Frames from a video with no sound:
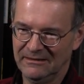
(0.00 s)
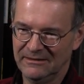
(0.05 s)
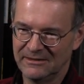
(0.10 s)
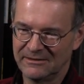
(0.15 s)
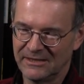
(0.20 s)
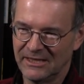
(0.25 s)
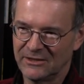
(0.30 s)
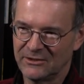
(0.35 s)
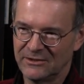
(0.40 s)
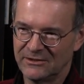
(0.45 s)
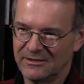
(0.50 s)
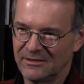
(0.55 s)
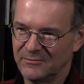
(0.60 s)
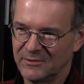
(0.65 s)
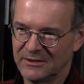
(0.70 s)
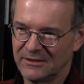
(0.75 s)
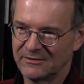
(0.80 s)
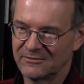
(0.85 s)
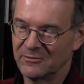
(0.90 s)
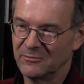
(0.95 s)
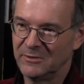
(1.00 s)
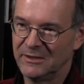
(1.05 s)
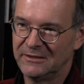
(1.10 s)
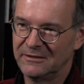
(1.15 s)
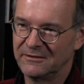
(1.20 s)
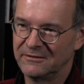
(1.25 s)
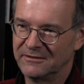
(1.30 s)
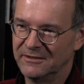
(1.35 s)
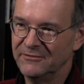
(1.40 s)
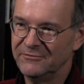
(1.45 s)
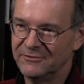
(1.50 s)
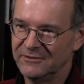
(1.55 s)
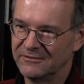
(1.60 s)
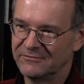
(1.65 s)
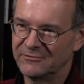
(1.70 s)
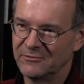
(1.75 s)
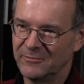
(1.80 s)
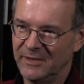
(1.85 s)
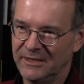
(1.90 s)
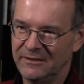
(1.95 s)
It's actually something that's completely different
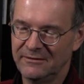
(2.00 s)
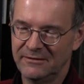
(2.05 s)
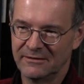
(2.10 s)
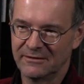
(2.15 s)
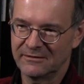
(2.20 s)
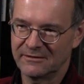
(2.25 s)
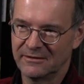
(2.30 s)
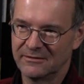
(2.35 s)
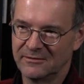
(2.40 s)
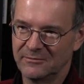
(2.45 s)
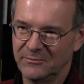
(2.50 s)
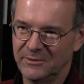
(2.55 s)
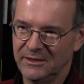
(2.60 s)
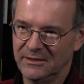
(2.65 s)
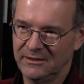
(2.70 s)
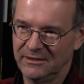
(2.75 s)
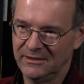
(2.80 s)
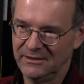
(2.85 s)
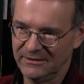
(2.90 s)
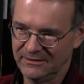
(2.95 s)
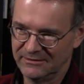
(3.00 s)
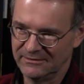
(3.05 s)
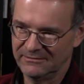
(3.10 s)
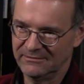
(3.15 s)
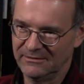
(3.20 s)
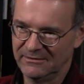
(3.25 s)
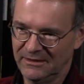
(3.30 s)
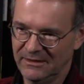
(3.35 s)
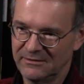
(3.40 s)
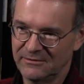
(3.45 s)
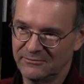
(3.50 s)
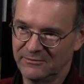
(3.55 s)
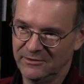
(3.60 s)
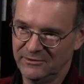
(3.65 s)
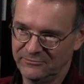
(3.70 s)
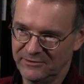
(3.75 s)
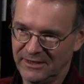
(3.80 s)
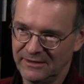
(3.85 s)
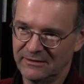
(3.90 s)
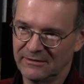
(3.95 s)
from anything a sentient being is, and that is very
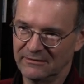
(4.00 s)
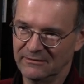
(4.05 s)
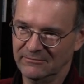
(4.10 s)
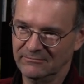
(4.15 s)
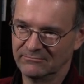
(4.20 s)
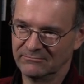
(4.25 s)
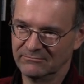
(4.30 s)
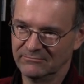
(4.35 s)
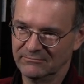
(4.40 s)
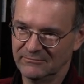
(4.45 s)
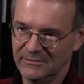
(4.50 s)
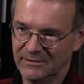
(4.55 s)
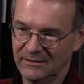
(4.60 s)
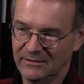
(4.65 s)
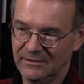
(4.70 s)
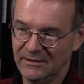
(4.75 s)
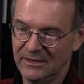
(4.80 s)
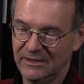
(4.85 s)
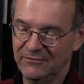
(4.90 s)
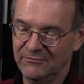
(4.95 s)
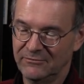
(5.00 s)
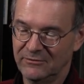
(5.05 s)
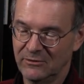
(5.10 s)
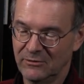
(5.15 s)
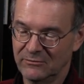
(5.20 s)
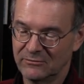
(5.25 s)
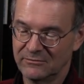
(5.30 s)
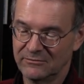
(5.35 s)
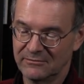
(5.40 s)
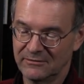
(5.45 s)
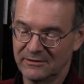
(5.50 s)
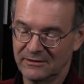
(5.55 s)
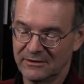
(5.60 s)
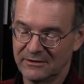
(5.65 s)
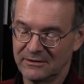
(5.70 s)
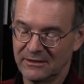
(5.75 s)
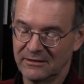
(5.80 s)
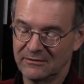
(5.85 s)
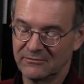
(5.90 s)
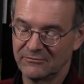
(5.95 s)
radical. And they even go to the
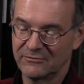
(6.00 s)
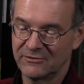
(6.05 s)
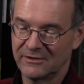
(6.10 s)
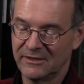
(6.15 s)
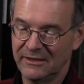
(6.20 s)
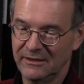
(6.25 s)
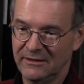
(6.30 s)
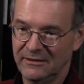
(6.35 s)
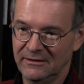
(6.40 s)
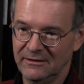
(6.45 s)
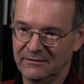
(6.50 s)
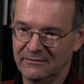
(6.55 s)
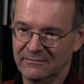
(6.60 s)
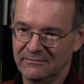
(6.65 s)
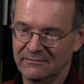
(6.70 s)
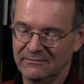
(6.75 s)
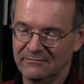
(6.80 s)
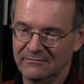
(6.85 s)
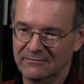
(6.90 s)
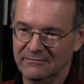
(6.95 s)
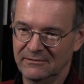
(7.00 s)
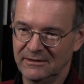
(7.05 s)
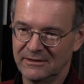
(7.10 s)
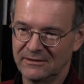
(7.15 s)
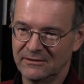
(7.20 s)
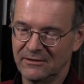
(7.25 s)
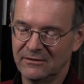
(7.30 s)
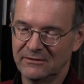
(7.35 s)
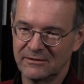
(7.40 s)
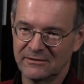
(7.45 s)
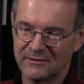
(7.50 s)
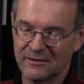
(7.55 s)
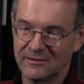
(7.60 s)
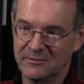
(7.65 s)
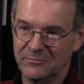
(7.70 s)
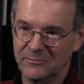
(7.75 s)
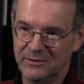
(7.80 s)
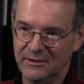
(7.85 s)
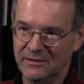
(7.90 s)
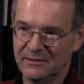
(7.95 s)
extent of saying, it's not that
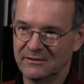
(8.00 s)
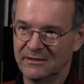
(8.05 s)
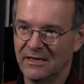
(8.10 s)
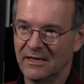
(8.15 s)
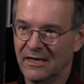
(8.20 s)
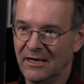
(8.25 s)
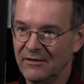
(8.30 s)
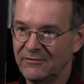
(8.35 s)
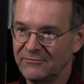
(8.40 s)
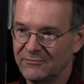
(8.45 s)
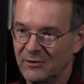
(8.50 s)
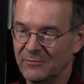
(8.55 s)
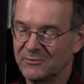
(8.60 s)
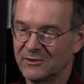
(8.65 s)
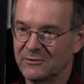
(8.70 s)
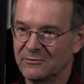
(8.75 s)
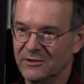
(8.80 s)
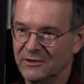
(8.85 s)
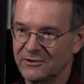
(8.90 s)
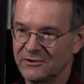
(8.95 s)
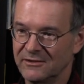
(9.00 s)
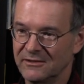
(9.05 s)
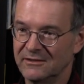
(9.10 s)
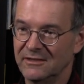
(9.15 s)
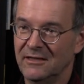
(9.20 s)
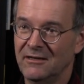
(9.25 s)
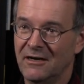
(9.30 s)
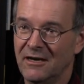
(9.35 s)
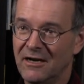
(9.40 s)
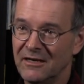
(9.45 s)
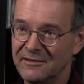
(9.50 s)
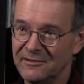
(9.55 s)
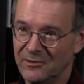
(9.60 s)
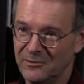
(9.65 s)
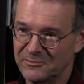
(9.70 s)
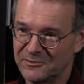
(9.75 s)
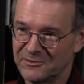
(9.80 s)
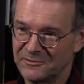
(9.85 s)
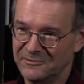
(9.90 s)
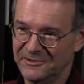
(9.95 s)
sentient beings have obscurations, they are the
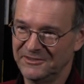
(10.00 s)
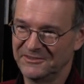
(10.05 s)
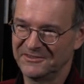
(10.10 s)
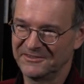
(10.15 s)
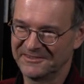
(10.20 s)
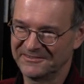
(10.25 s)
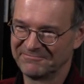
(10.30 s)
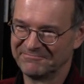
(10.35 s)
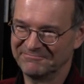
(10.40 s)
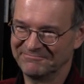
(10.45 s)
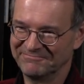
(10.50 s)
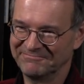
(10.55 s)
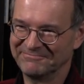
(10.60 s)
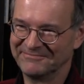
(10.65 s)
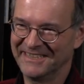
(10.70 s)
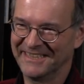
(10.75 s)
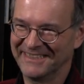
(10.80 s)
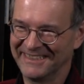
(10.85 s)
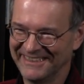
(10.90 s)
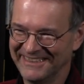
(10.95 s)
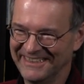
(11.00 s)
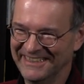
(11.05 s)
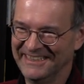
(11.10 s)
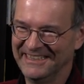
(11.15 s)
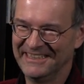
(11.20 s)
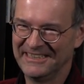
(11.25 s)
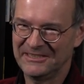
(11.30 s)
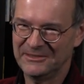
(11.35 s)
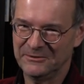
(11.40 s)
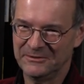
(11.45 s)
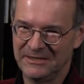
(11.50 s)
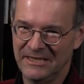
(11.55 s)
obscurations. So